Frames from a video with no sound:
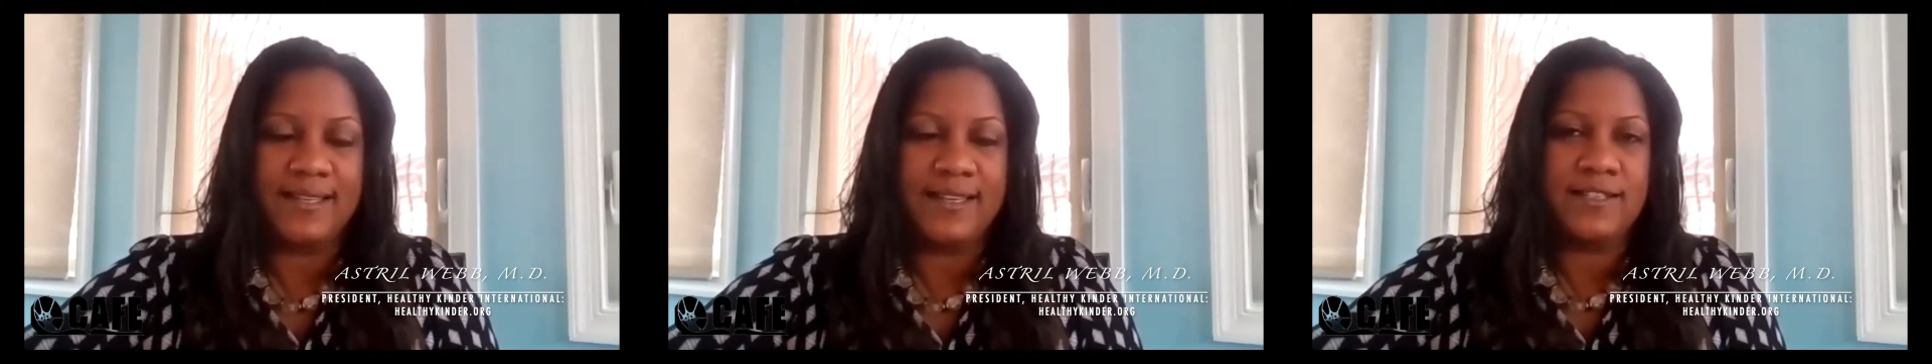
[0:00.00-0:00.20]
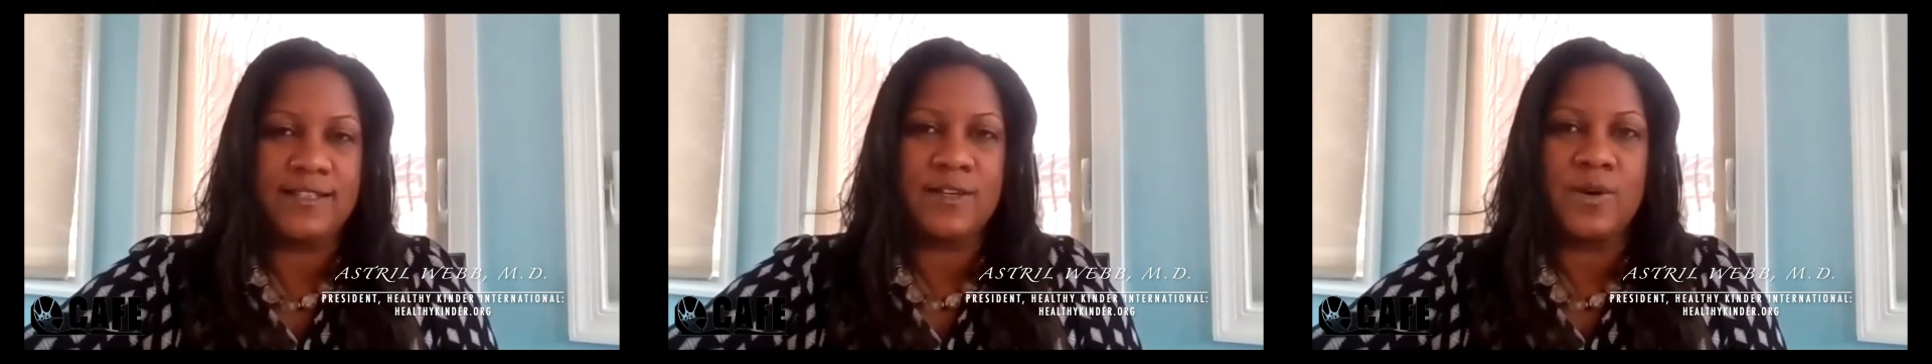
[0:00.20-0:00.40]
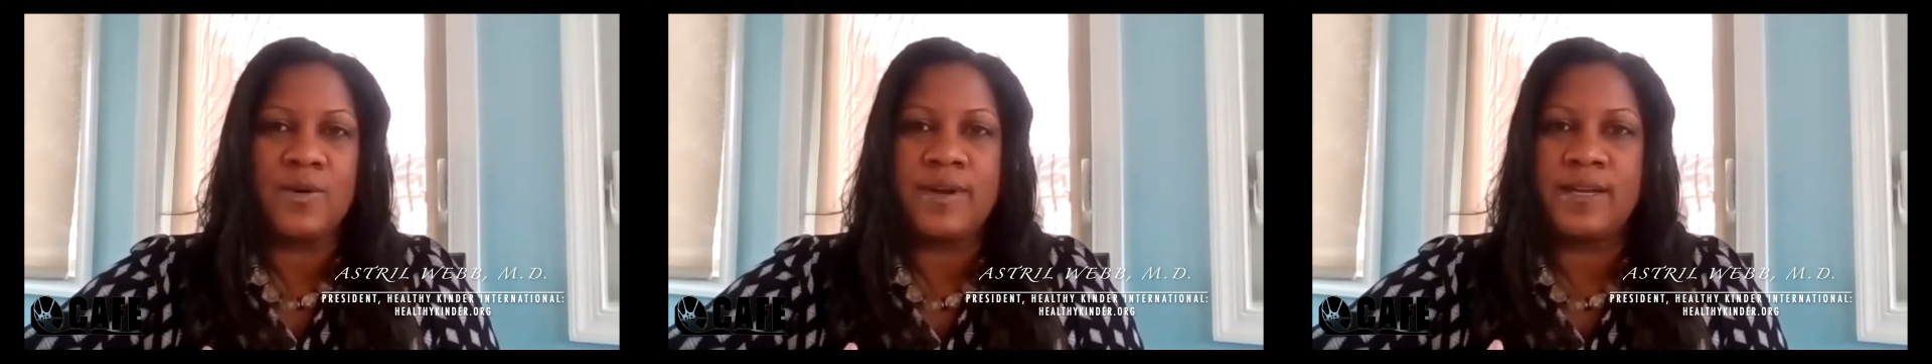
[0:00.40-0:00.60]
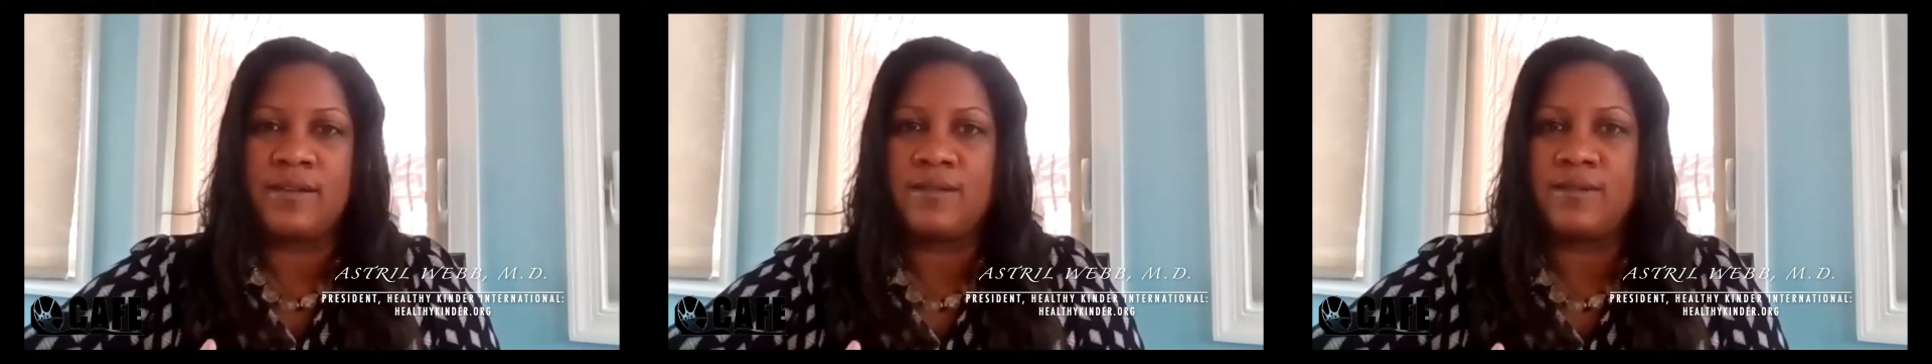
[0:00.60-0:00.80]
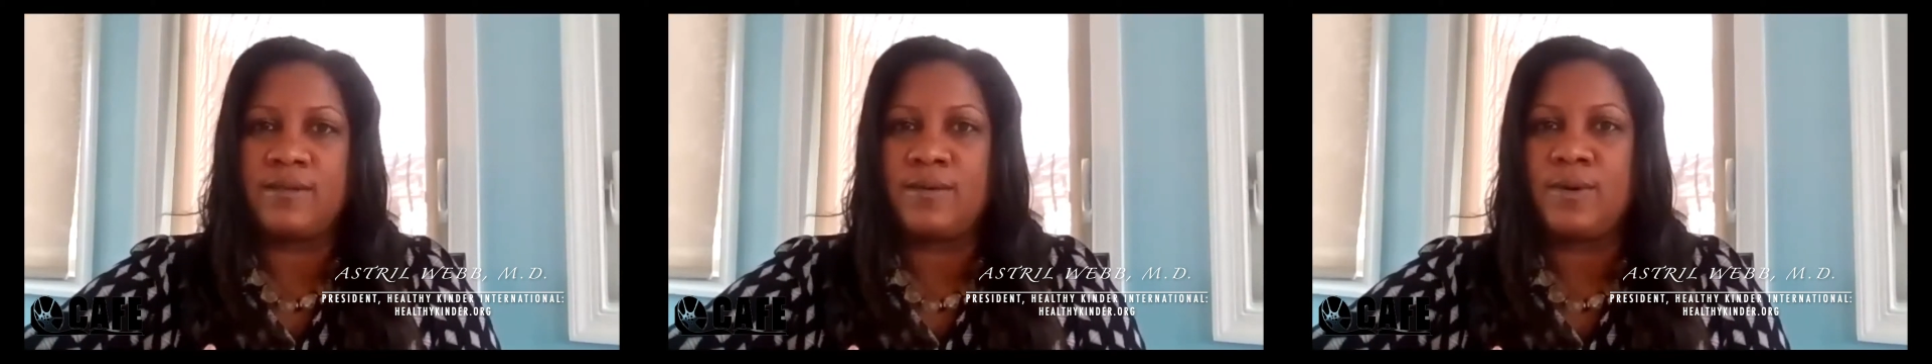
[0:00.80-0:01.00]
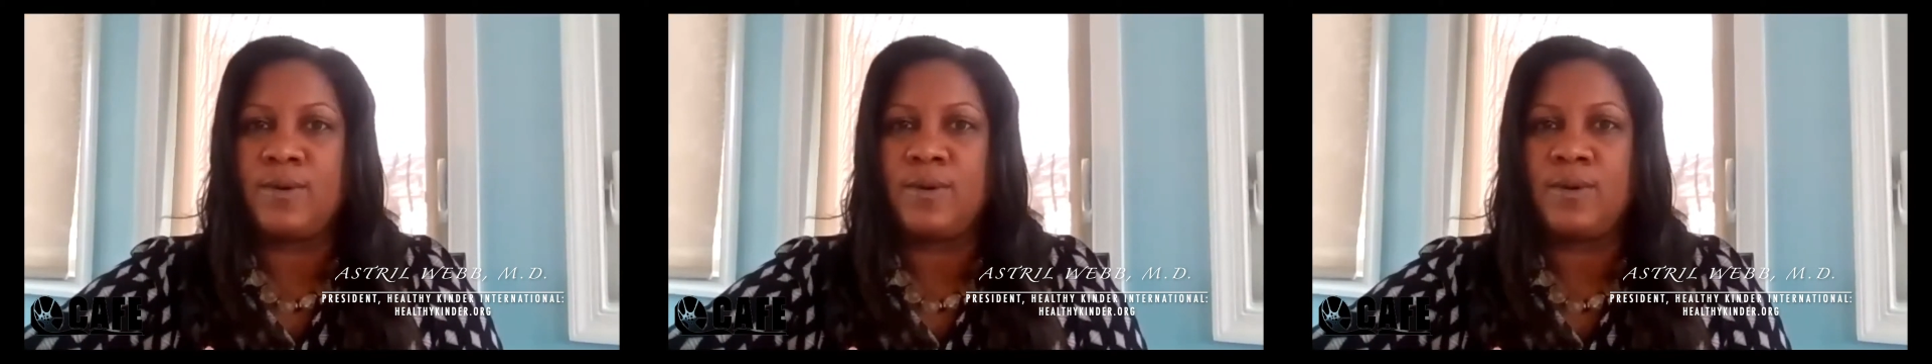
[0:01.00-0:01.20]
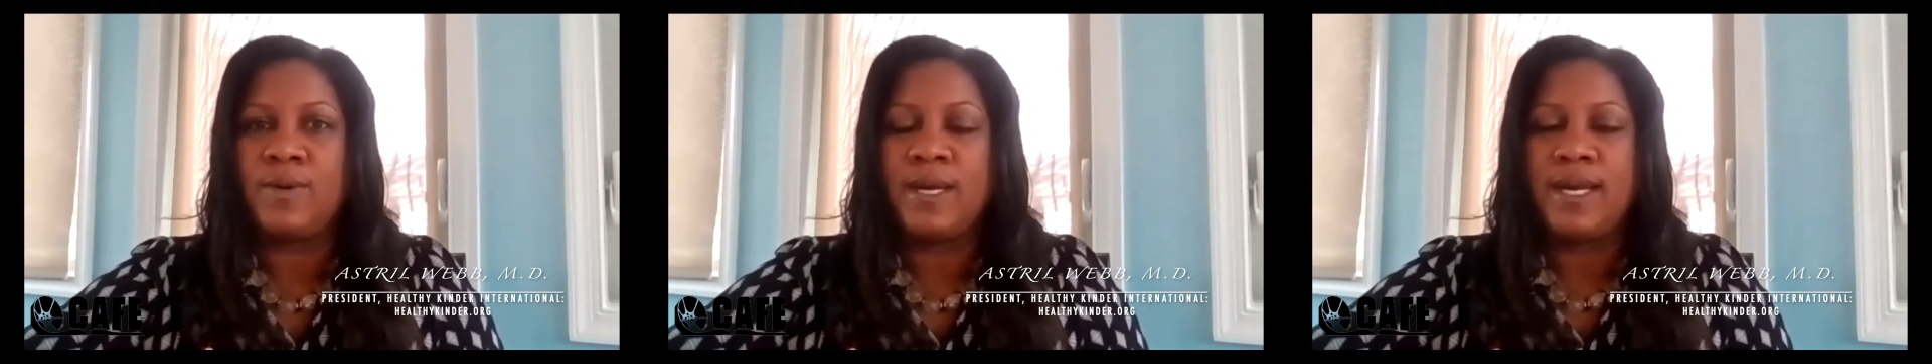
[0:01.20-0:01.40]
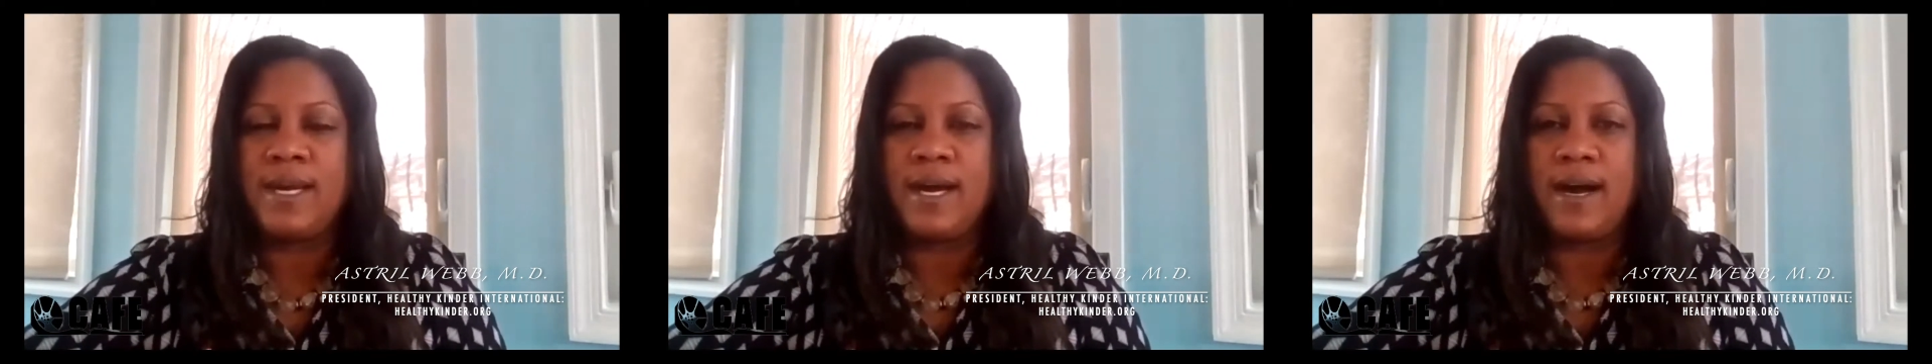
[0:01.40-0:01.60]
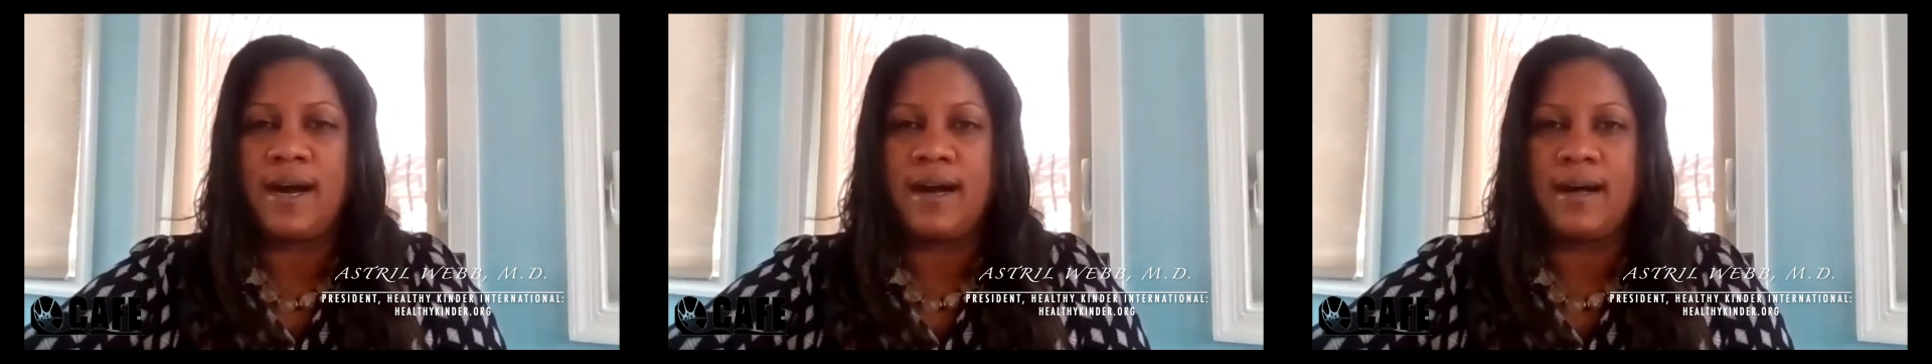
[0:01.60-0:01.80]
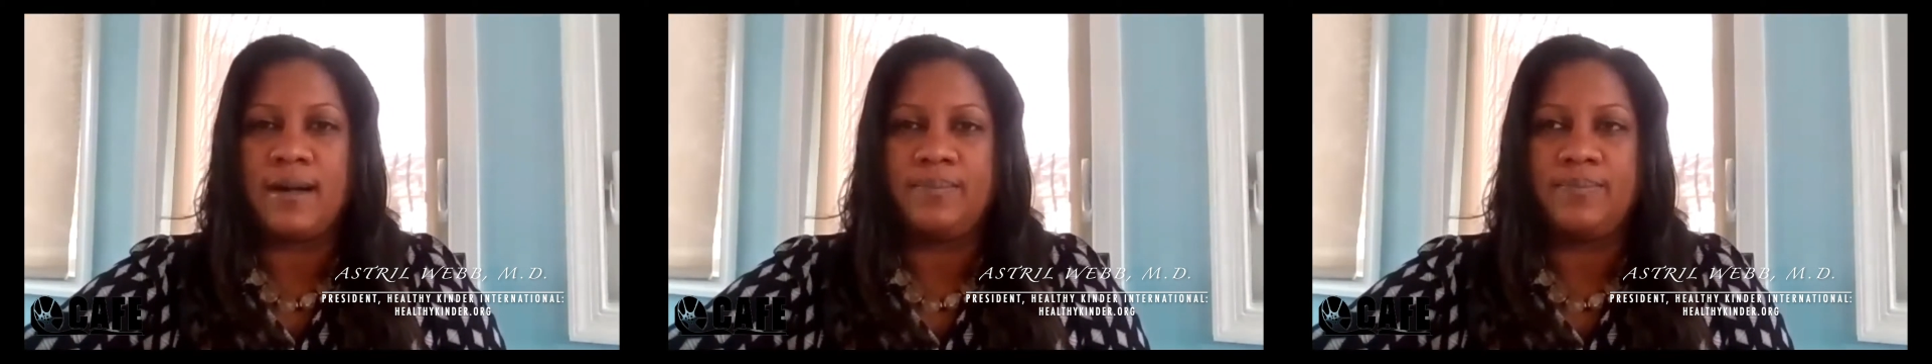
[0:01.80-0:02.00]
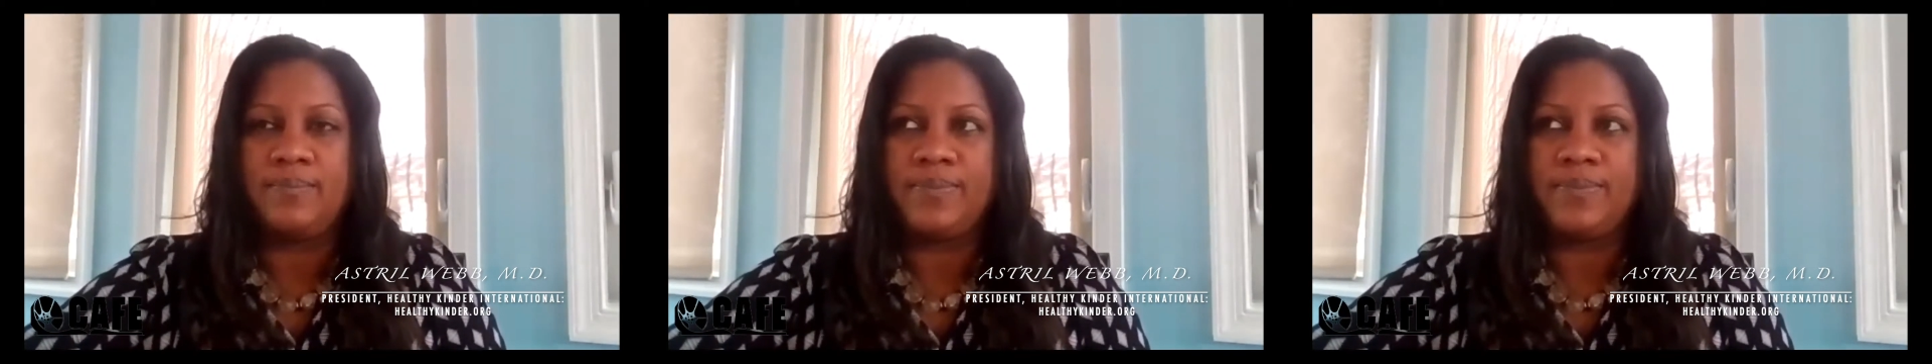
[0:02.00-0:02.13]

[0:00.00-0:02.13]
is going through a